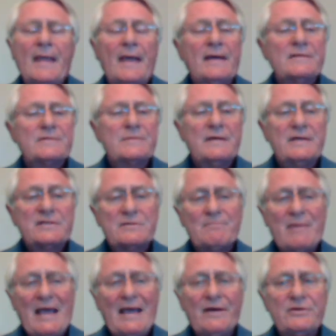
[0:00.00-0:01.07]
As a
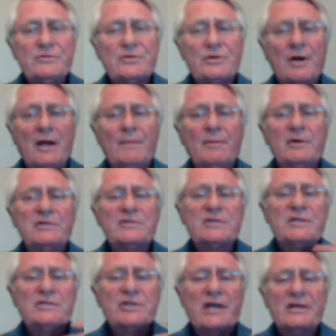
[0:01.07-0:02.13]
manager, I'm going to
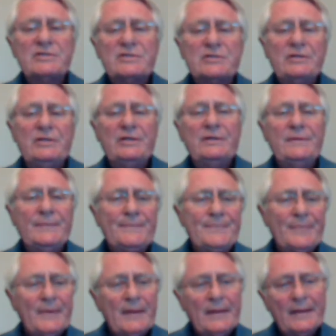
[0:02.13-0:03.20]
suggest to you,
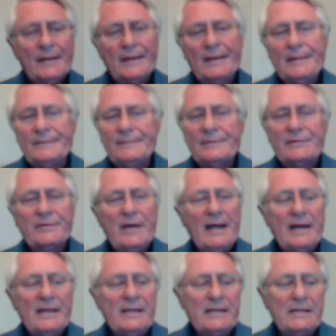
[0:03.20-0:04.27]

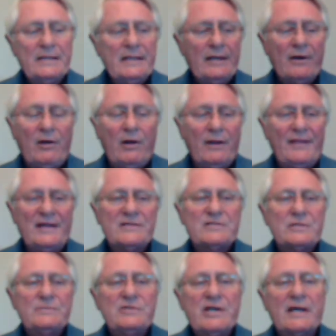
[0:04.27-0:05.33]
try to get all of that
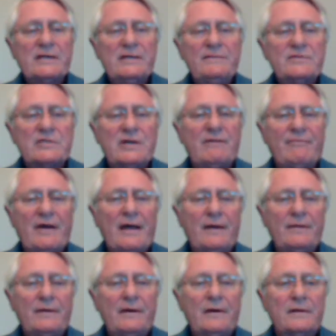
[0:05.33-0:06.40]
subjective stuff out
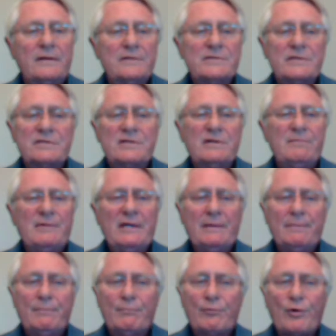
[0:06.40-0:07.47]
of there, because it's going to be
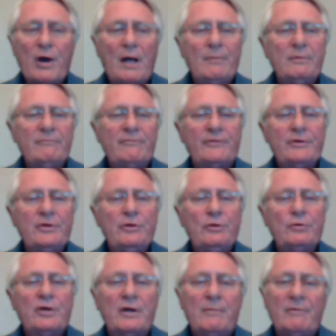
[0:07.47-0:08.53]
a problem for
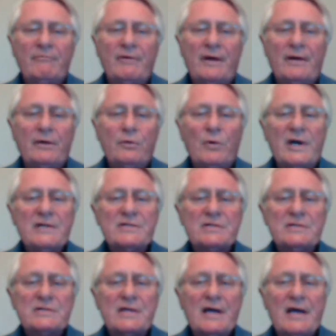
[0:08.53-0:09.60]
you come
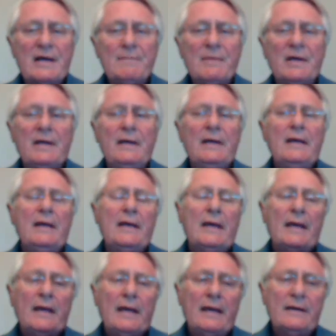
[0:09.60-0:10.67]
evaluation time,
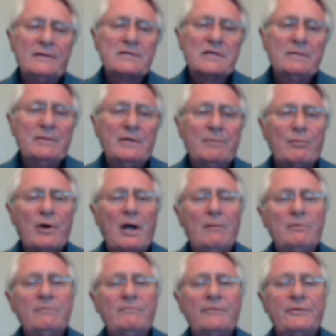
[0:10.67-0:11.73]
and it's going to be a
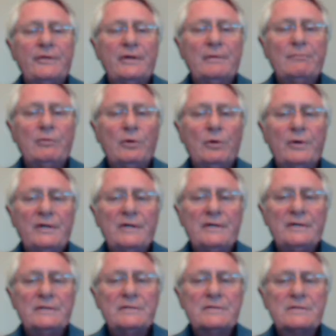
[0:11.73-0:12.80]
problem for the
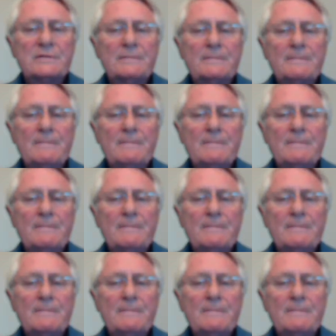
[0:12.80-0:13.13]
employees.